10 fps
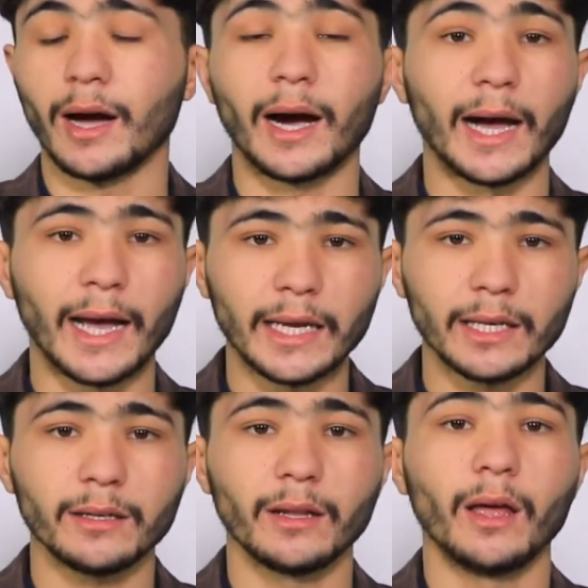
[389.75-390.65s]

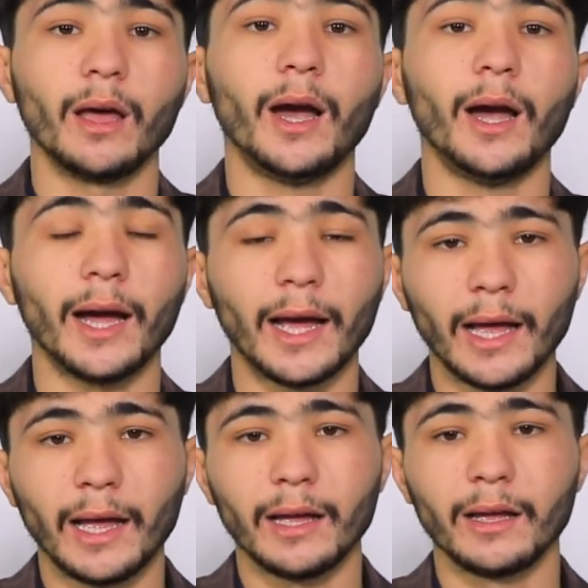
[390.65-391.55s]
ain,
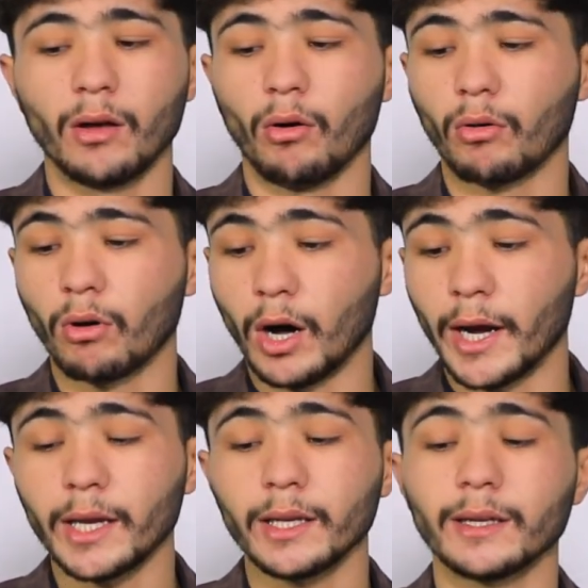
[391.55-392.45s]
ha,
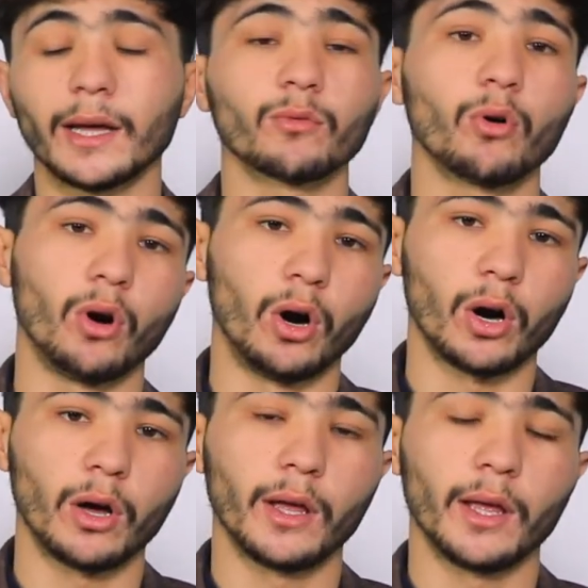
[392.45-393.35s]
ghain, and
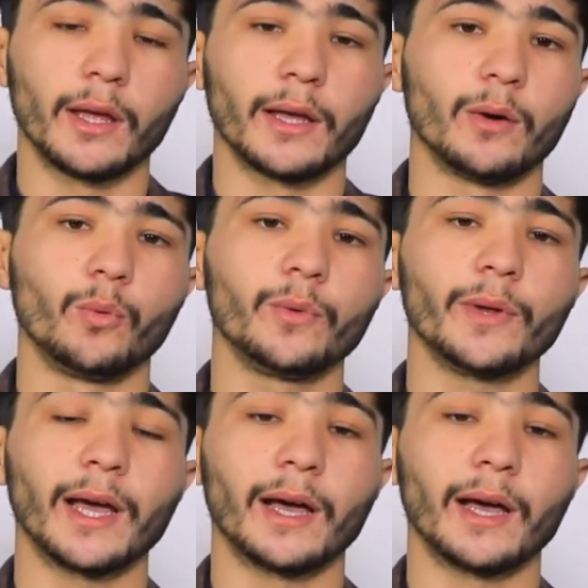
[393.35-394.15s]
kha. When we